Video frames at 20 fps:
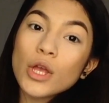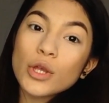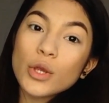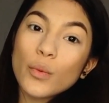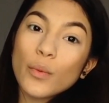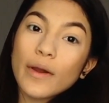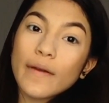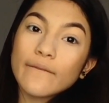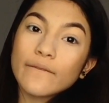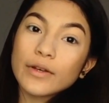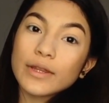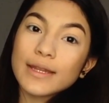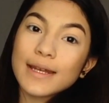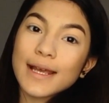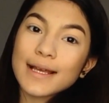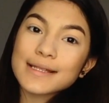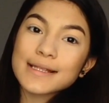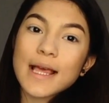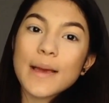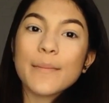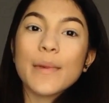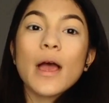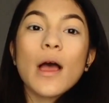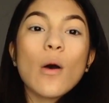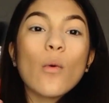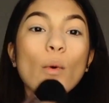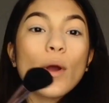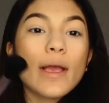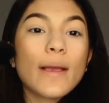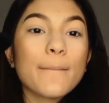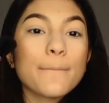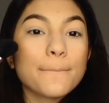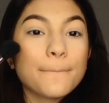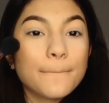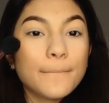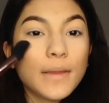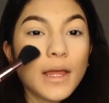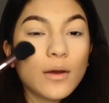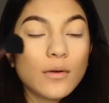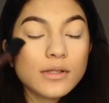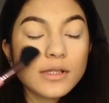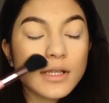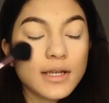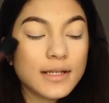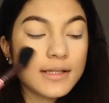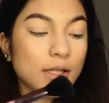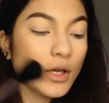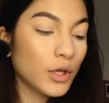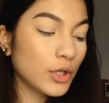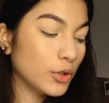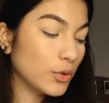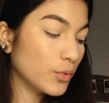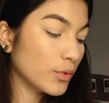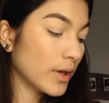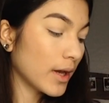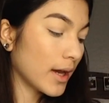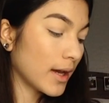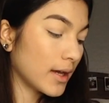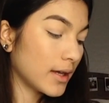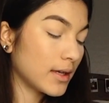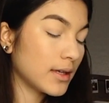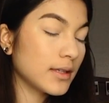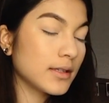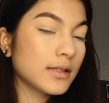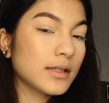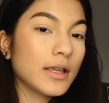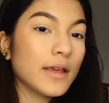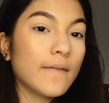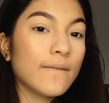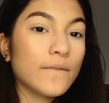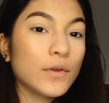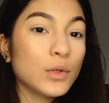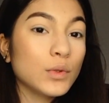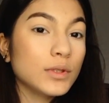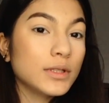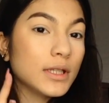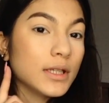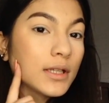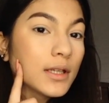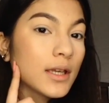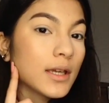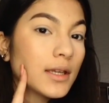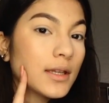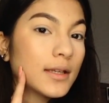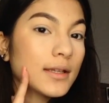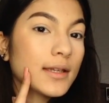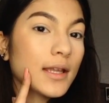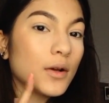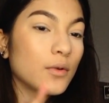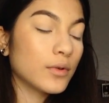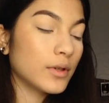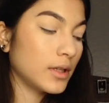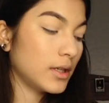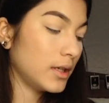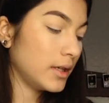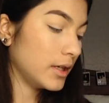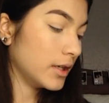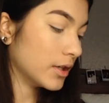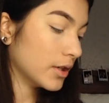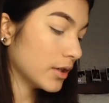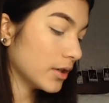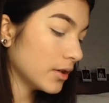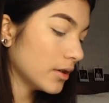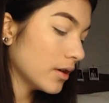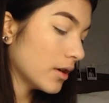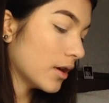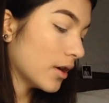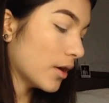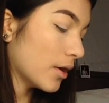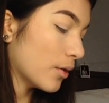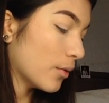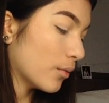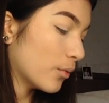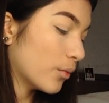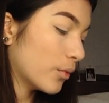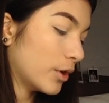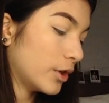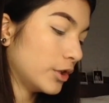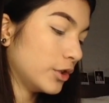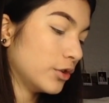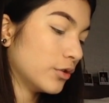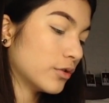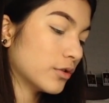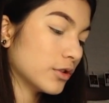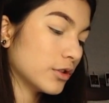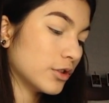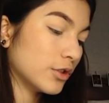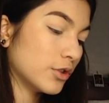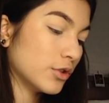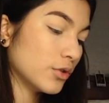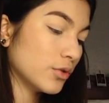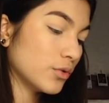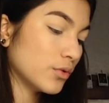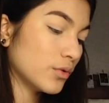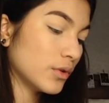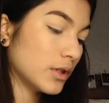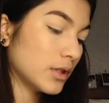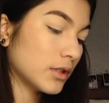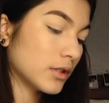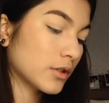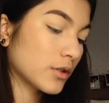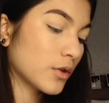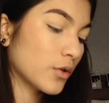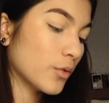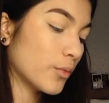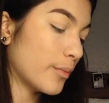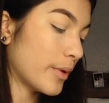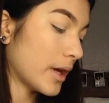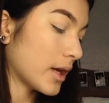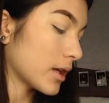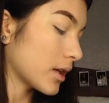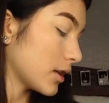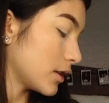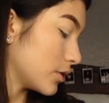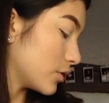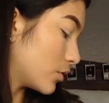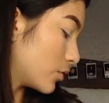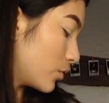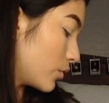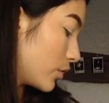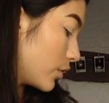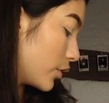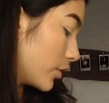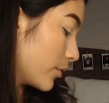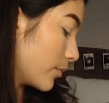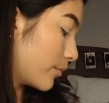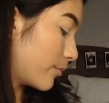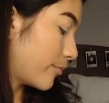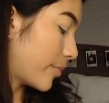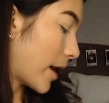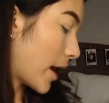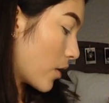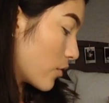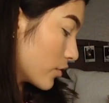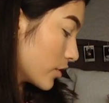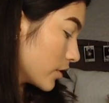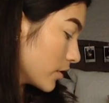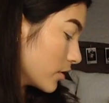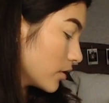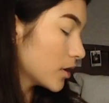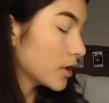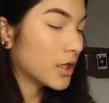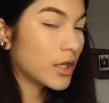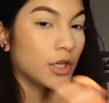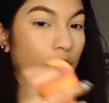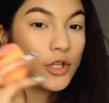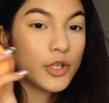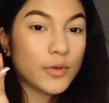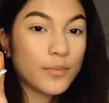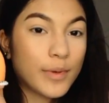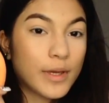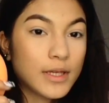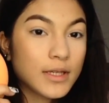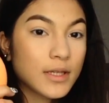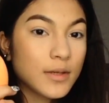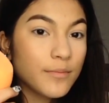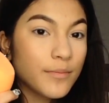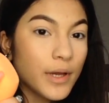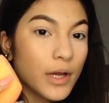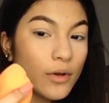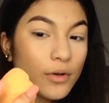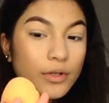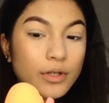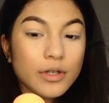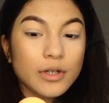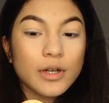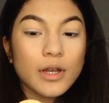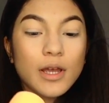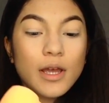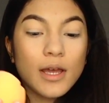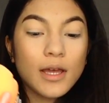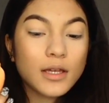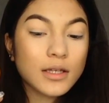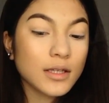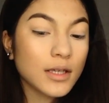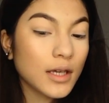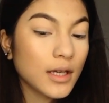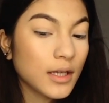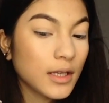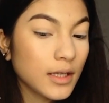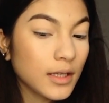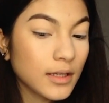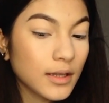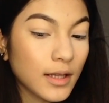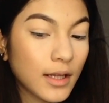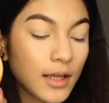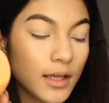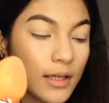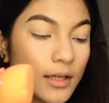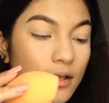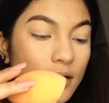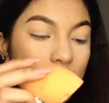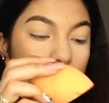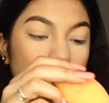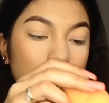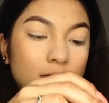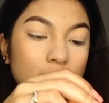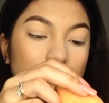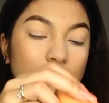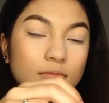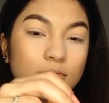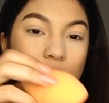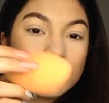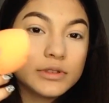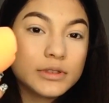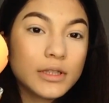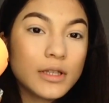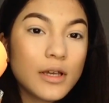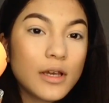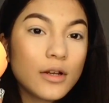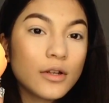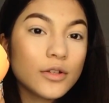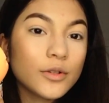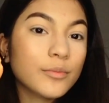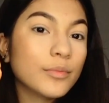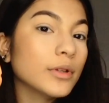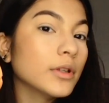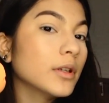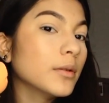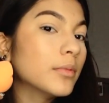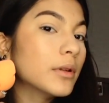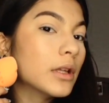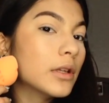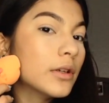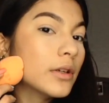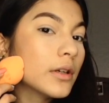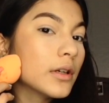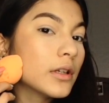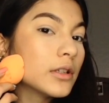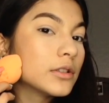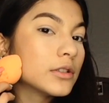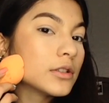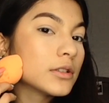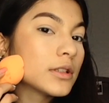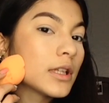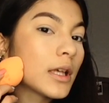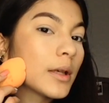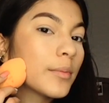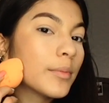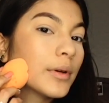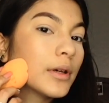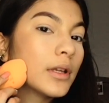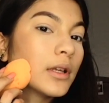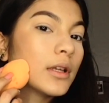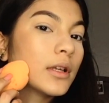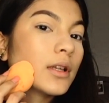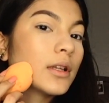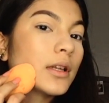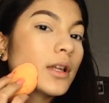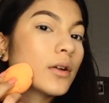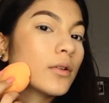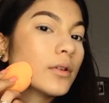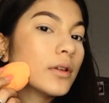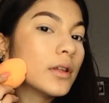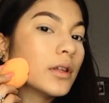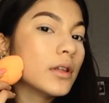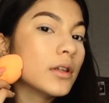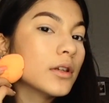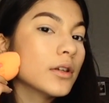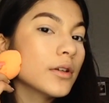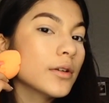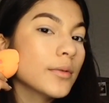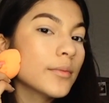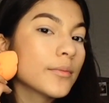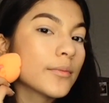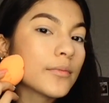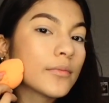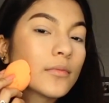you're ready for the next step. Wait, I was gonna tell you guys, if you did get it down here, what you could do is go back into your powder, your baking powder, get it like, once again on the beauty blender, and just like put it down here.